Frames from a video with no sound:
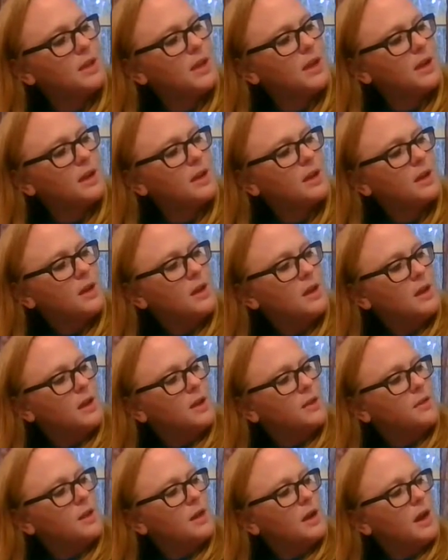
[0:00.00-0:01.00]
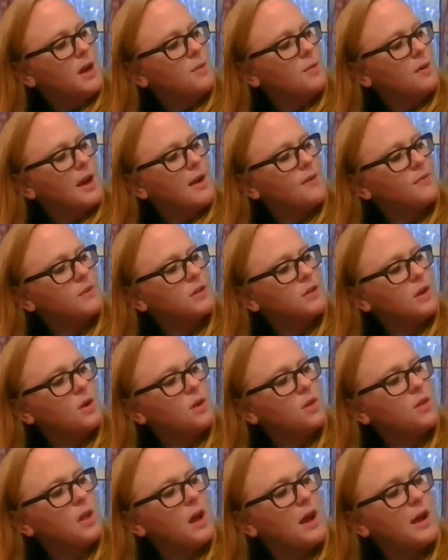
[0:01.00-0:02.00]
sick that I would have to go
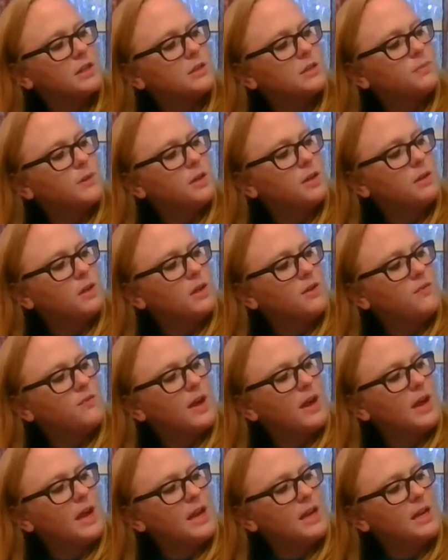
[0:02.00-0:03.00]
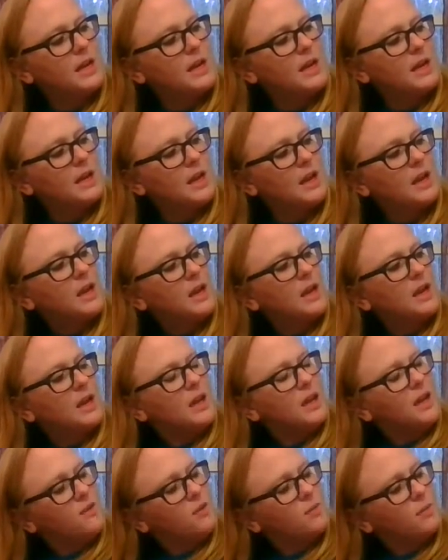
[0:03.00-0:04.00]
to the hospital if I ate any,
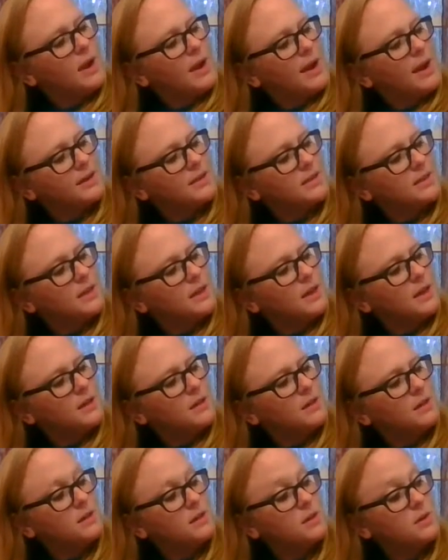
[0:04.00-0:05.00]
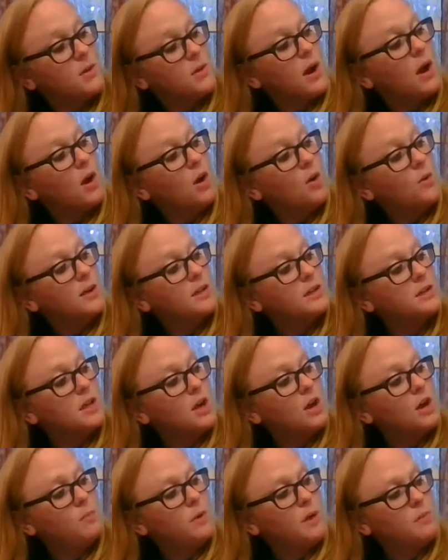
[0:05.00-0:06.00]
even by accident. So I always
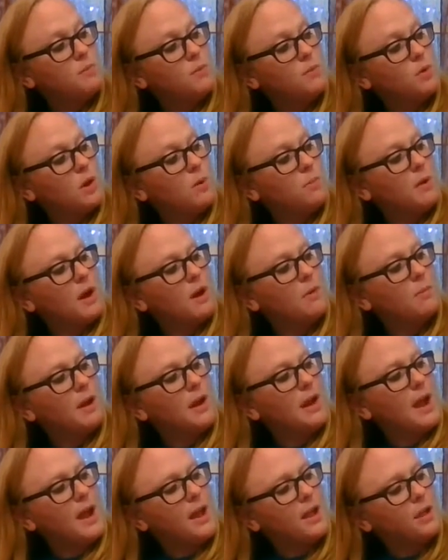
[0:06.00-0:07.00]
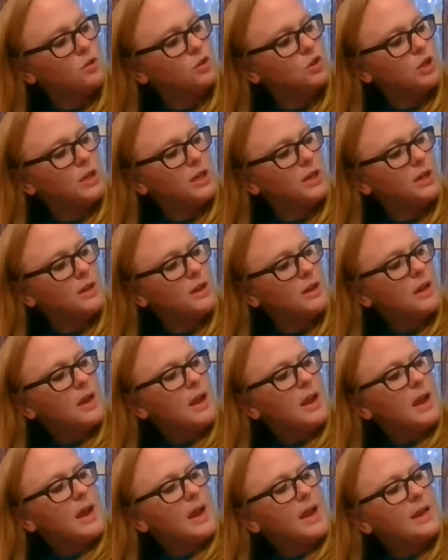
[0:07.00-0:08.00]
tell people about my allergy
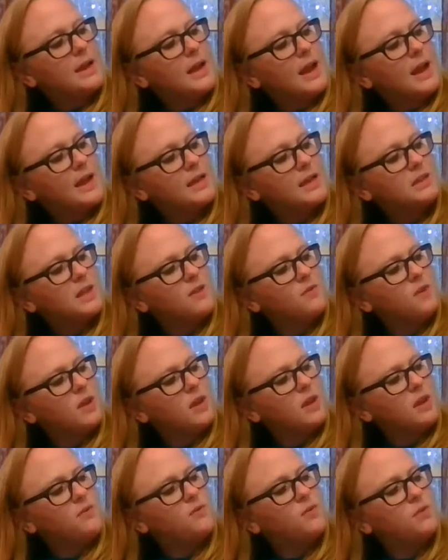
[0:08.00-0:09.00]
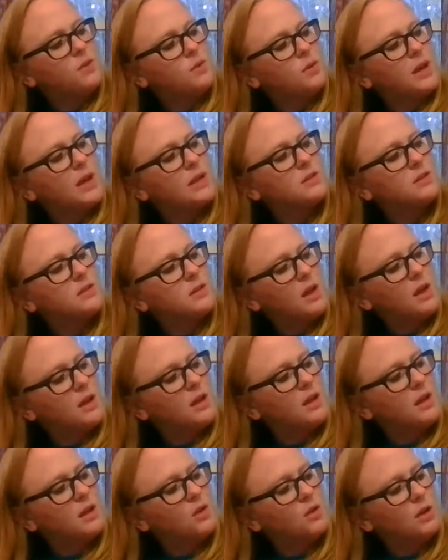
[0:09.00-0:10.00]
and ask if any food has nut
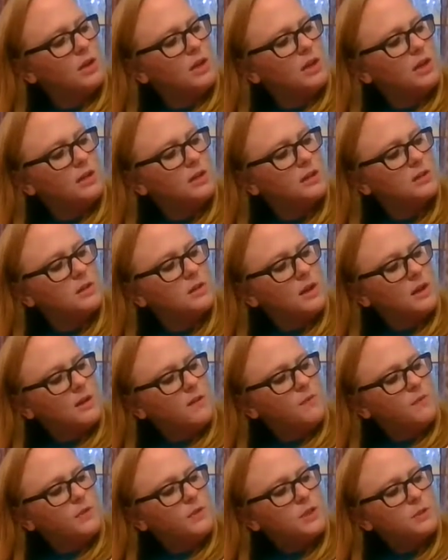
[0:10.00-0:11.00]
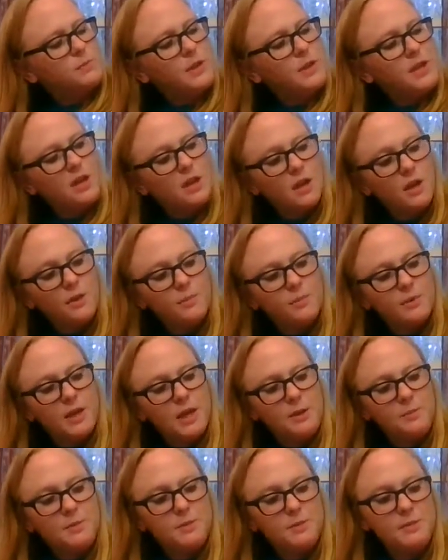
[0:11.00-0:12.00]
ingredients. Speaking up
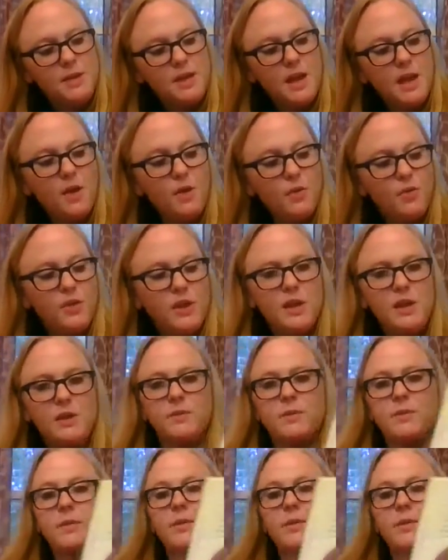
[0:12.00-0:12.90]
keeps me healthy.